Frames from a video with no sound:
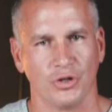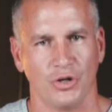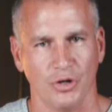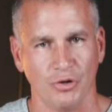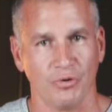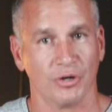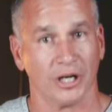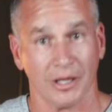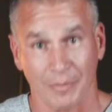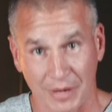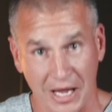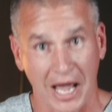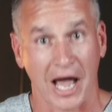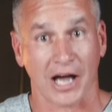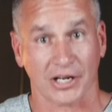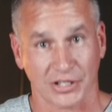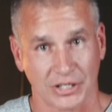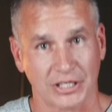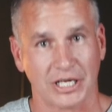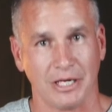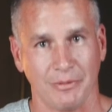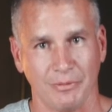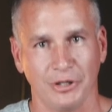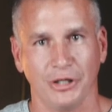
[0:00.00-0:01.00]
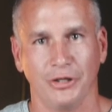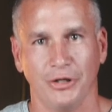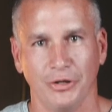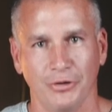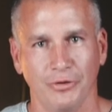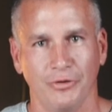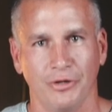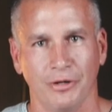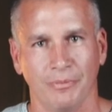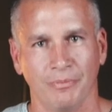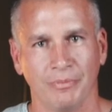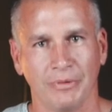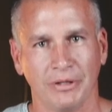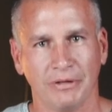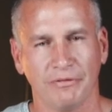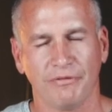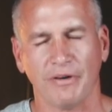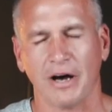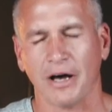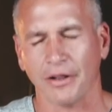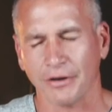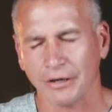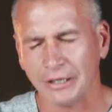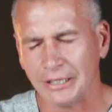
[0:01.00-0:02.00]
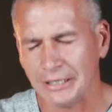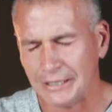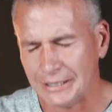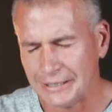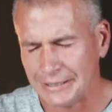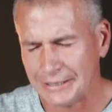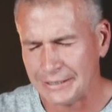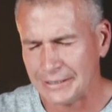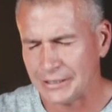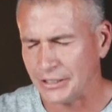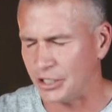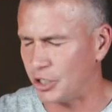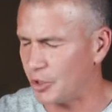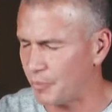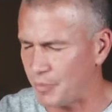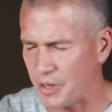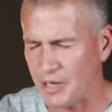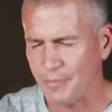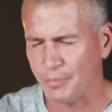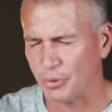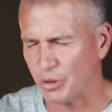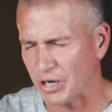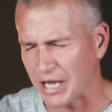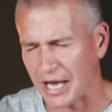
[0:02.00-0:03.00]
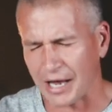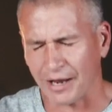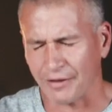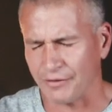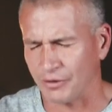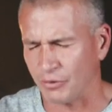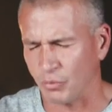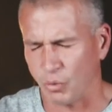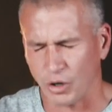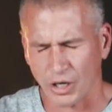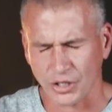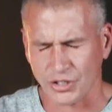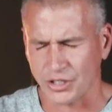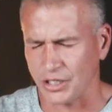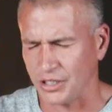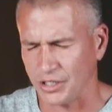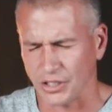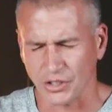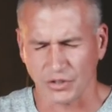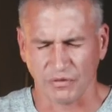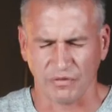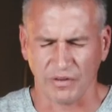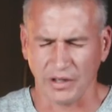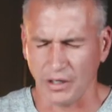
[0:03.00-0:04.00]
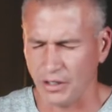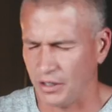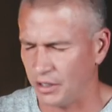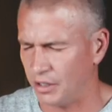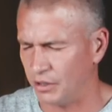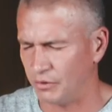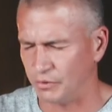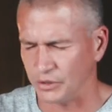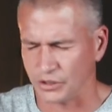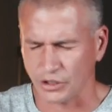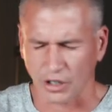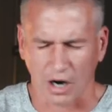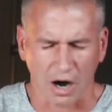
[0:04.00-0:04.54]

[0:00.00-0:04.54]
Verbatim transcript: to do, and let me ask Him to do them. Father, there are people gathered watching this video in